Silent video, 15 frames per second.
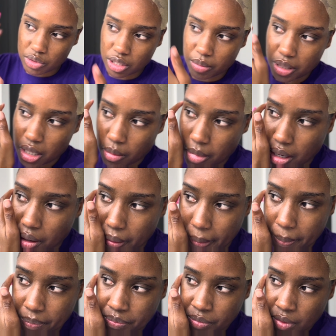have been her mom,
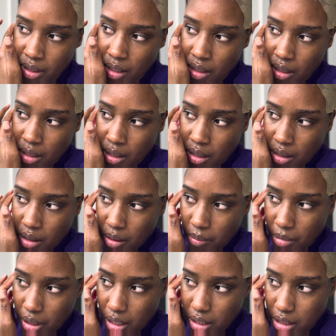
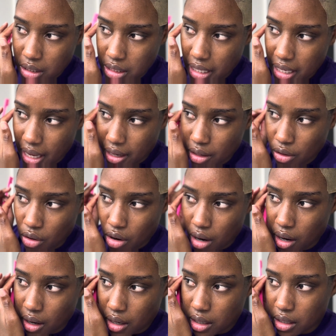because they got in the
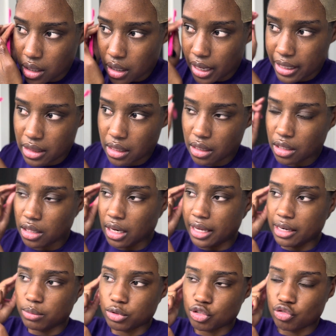car and like the other lady
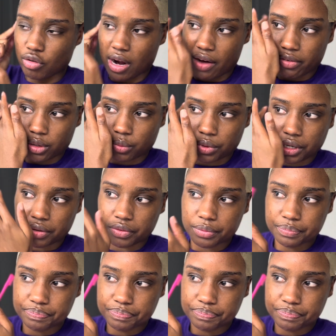was driving or whatever.